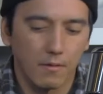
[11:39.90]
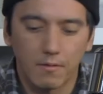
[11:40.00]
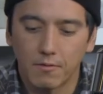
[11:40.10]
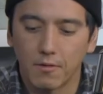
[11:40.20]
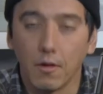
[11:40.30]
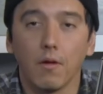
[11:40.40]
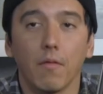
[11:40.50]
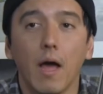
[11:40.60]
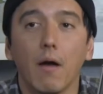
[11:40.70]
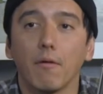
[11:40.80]

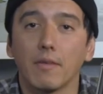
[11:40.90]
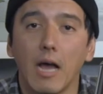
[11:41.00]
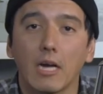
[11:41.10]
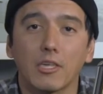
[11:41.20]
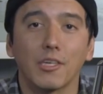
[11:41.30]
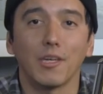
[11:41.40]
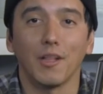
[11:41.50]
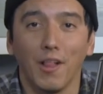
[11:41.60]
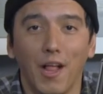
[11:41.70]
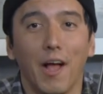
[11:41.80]
So that was actually a
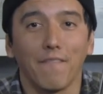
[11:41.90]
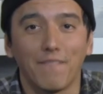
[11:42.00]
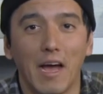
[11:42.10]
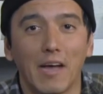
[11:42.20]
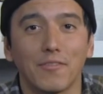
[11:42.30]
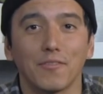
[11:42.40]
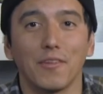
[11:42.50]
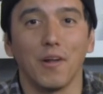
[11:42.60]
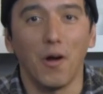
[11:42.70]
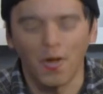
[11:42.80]
lot faster
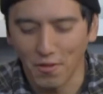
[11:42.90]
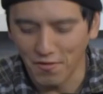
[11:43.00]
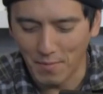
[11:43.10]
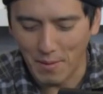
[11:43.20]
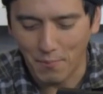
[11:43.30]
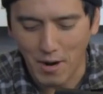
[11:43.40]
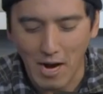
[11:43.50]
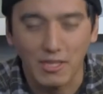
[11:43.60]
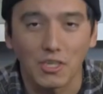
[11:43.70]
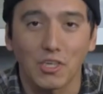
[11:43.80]
than all of my
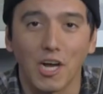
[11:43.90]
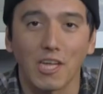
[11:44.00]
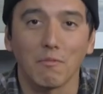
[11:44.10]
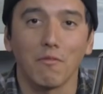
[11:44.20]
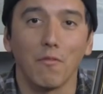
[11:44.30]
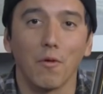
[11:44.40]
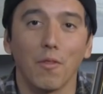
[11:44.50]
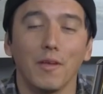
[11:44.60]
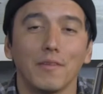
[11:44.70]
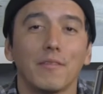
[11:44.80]
practice shots before
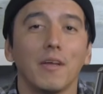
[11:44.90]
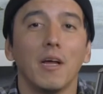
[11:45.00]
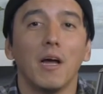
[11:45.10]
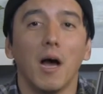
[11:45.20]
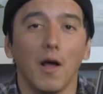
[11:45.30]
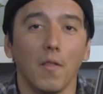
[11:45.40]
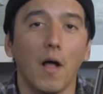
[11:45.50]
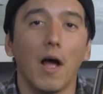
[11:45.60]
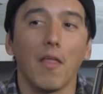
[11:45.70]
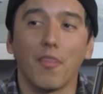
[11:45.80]
this. A
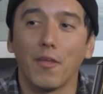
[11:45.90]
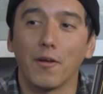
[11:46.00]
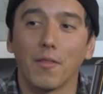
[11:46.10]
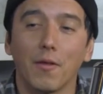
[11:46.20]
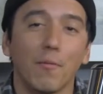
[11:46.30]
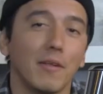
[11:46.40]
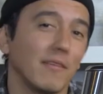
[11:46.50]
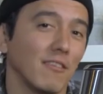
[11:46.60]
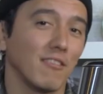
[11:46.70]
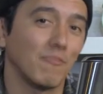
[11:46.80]
lot thinner than what I
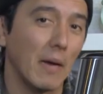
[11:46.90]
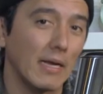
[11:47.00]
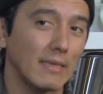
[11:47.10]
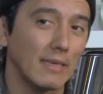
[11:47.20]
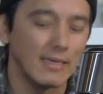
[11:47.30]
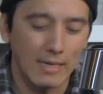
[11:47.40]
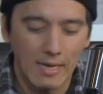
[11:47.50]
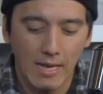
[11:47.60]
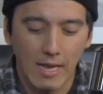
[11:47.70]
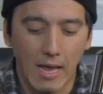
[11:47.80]
was expecting,
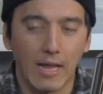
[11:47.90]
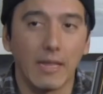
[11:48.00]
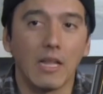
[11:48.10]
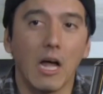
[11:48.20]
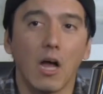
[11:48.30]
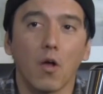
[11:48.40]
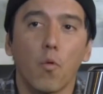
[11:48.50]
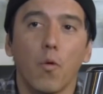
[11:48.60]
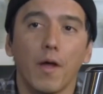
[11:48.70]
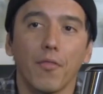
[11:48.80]
and not
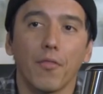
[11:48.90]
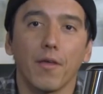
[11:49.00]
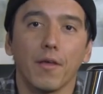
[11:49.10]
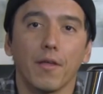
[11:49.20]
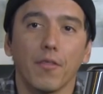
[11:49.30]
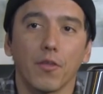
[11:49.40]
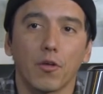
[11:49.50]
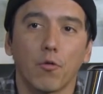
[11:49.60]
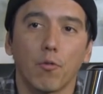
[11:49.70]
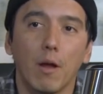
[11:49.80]
quite the
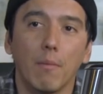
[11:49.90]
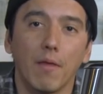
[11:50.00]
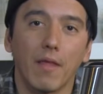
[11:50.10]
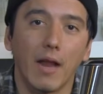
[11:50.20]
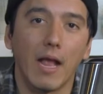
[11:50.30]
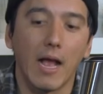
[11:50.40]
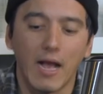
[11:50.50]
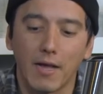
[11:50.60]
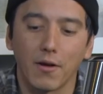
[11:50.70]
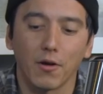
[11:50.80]
crema that I
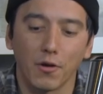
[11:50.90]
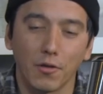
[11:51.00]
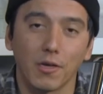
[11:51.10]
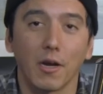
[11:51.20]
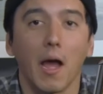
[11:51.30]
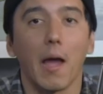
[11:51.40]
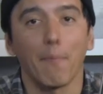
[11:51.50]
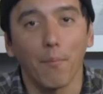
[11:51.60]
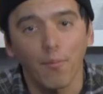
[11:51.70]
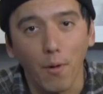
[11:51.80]
had earlier. I
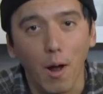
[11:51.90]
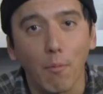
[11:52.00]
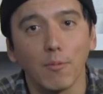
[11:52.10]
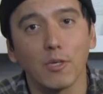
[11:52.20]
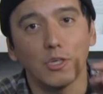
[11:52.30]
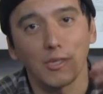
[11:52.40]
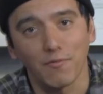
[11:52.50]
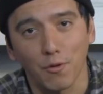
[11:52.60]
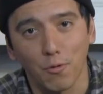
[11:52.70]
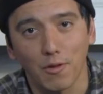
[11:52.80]
probably should have
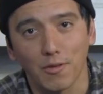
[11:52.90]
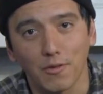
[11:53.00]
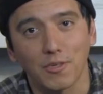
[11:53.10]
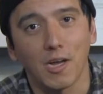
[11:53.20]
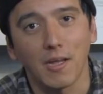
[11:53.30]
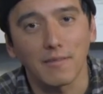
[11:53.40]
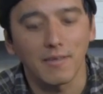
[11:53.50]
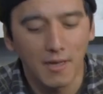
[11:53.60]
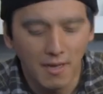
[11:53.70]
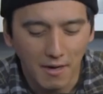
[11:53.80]
recorded those shots
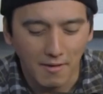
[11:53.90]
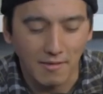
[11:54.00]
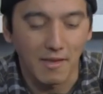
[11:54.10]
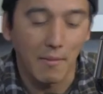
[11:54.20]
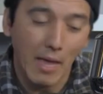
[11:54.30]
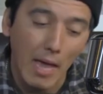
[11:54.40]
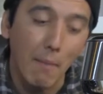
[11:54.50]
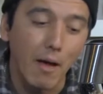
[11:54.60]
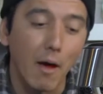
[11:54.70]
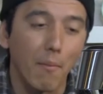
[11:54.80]
because they
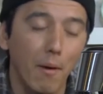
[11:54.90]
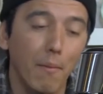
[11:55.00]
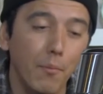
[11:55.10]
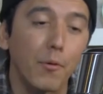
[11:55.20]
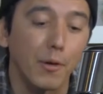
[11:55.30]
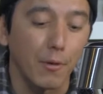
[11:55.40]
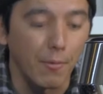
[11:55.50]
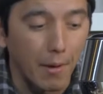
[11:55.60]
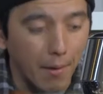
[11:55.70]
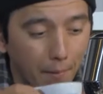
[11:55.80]
came out pretty
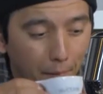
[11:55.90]
well.